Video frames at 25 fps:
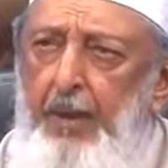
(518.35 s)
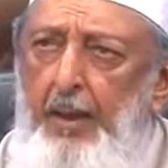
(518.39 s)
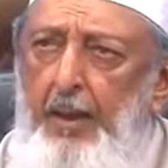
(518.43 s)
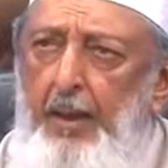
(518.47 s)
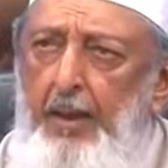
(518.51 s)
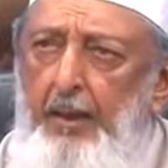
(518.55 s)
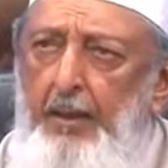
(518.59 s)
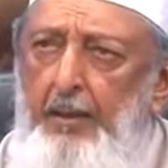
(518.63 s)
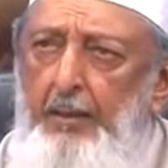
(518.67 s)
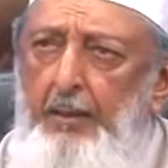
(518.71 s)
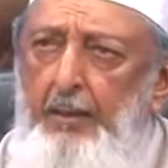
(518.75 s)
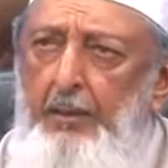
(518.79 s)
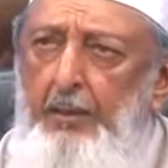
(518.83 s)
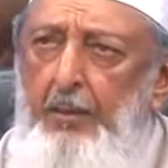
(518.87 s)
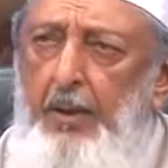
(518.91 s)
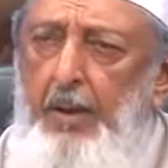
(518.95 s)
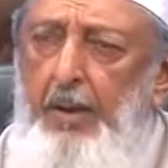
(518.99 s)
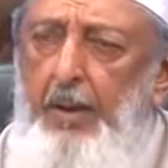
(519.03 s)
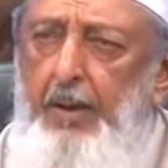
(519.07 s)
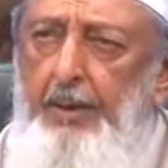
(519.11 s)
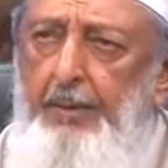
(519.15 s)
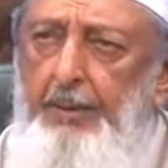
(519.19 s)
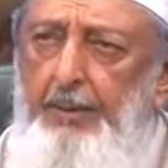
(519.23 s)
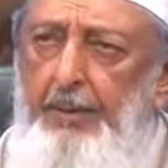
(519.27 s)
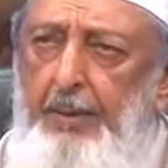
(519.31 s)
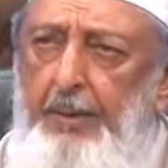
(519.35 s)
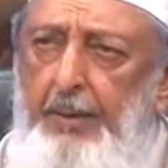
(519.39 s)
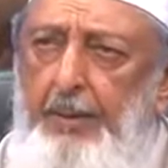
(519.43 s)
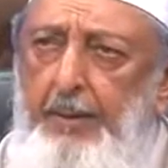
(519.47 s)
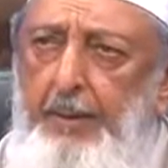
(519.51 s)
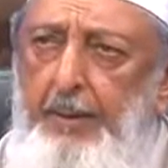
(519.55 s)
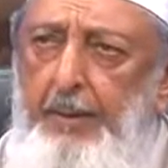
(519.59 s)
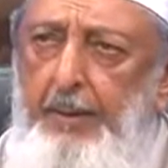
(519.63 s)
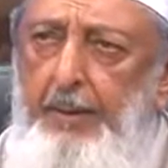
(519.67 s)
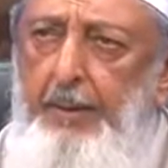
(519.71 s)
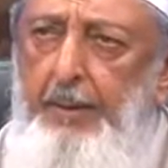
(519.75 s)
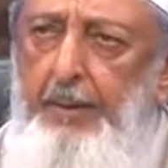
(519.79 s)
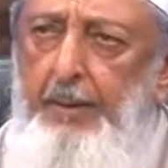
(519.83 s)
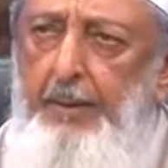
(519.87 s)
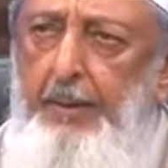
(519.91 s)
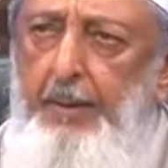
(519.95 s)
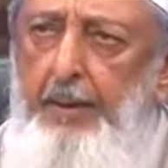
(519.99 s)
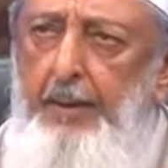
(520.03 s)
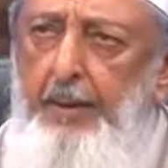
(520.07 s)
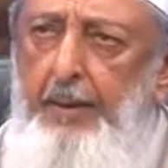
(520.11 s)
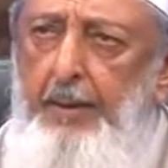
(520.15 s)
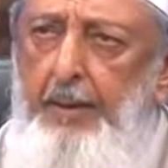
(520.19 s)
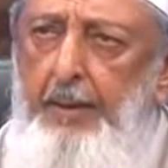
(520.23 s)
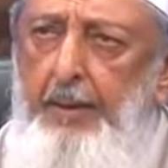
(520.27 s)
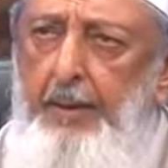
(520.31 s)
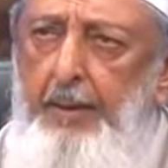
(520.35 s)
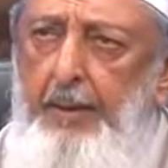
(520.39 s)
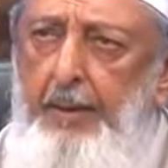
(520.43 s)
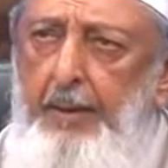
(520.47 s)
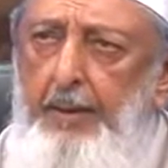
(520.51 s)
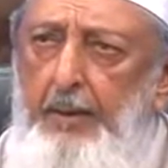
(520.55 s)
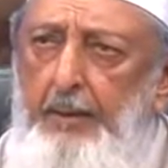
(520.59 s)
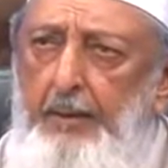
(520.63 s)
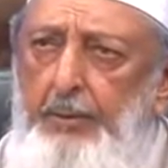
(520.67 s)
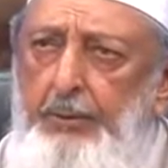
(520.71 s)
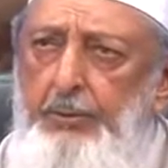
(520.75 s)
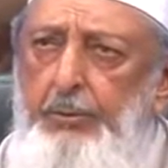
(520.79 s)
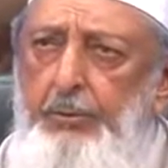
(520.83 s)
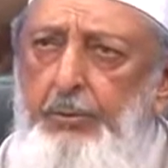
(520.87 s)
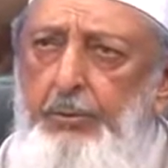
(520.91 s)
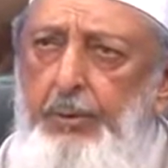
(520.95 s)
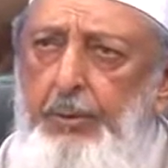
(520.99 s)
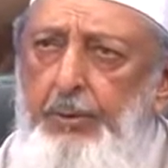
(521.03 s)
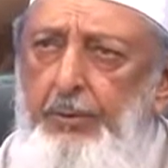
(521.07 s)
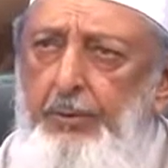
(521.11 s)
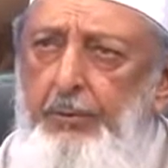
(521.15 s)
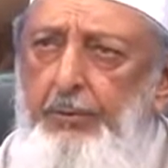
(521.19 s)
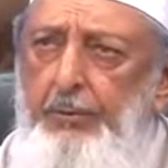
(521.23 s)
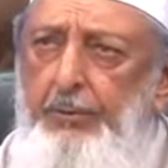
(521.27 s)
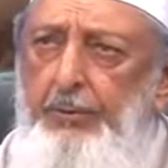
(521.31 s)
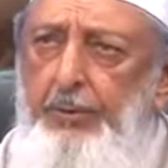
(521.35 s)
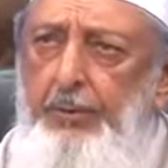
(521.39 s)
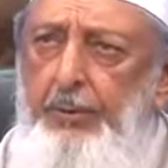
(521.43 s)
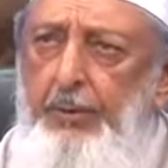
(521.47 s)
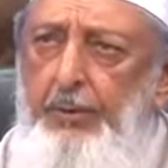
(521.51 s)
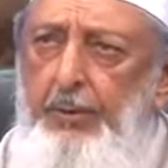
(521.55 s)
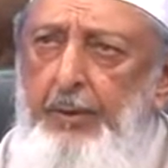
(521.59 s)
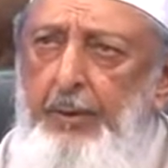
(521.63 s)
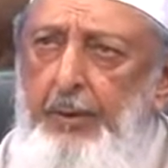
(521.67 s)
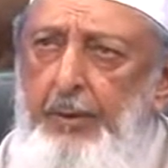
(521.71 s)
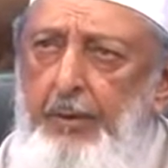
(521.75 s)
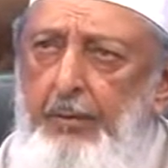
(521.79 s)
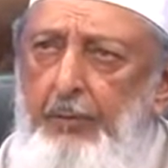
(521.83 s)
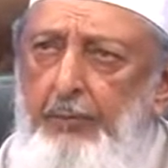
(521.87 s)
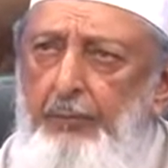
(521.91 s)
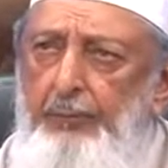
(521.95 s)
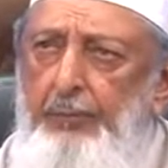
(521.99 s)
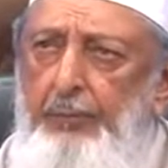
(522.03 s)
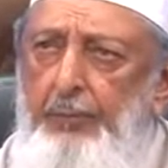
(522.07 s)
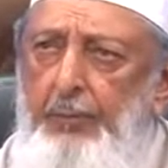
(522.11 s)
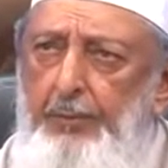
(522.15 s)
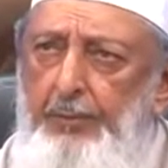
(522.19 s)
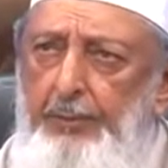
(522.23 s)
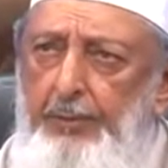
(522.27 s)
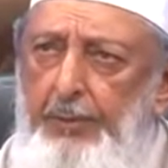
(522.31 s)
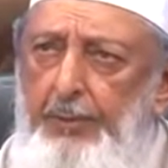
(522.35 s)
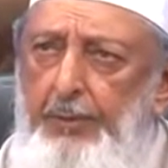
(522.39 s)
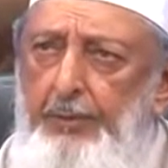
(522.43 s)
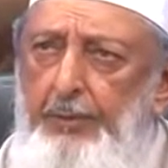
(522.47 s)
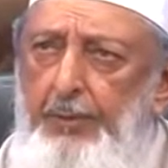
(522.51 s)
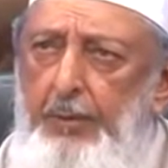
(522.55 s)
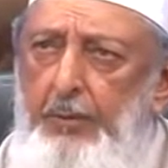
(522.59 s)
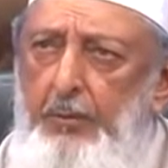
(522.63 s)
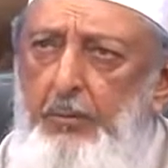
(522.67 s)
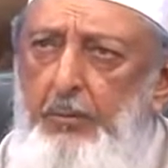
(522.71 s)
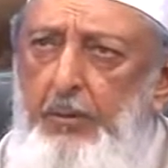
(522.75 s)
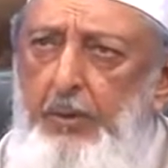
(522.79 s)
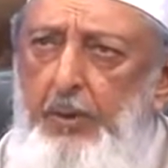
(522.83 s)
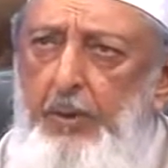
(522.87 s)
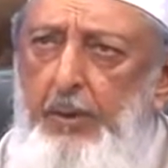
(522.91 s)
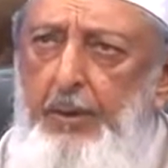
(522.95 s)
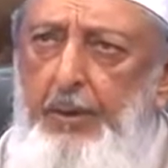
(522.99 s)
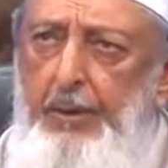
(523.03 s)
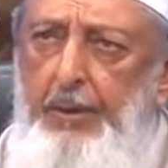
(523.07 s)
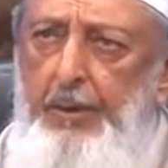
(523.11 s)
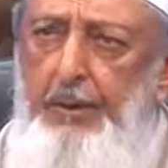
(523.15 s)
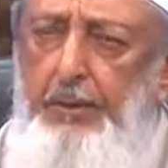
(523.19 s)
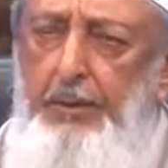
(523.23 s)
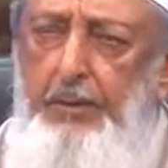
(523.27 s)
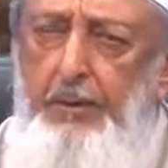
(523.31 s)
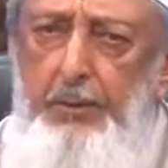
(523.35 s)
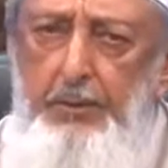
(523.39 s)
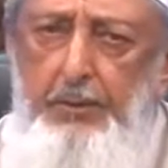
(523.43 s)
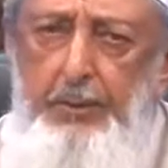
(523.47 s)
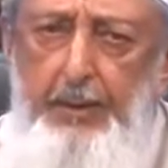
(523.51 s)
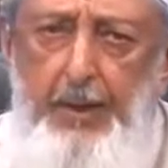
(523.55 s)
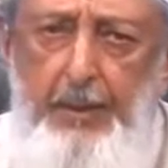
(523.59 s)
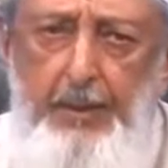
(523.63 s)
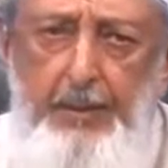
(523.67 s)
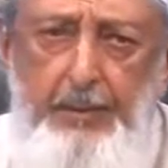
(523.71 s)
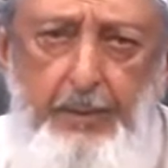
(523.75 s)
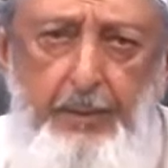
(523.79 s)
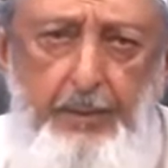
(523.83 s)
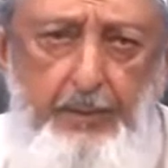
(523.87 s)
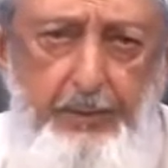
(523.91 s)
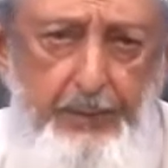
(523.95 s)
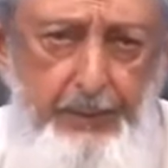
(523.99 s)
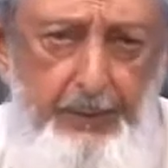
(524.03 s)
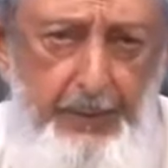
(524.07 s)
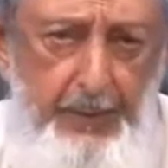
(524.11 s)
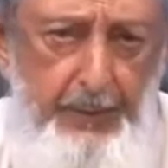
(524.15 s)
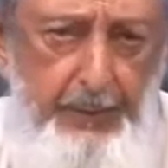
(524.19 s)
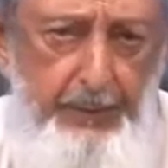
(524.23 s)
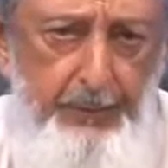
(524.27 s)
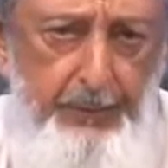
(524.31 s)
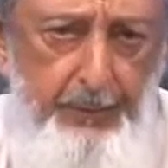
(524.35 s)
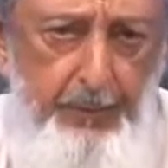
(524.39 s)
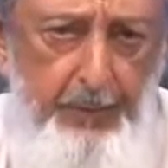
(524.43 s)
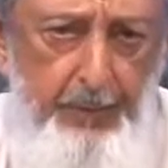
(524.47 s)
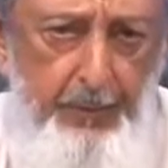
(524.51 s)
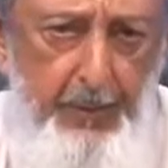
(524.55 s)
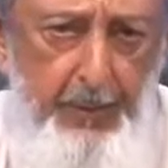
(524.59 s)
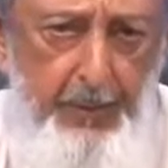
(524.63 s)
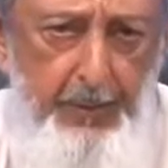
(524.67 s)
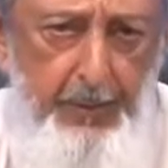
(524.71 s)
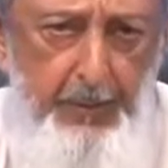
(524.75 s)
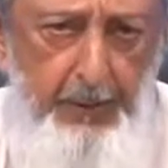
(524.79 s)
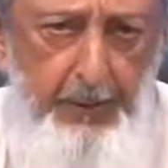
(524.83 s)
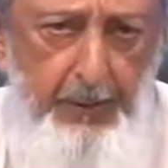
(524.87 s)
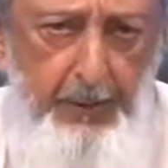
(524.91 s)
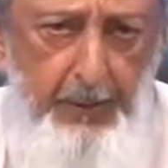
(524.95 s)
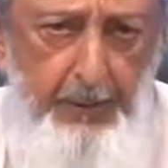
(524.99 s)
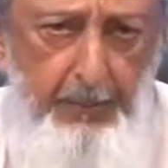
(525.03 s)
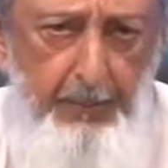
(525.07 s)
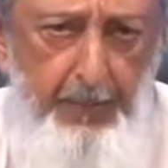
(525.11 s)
and you had uh, uh Jewish forces at work in the United States of America.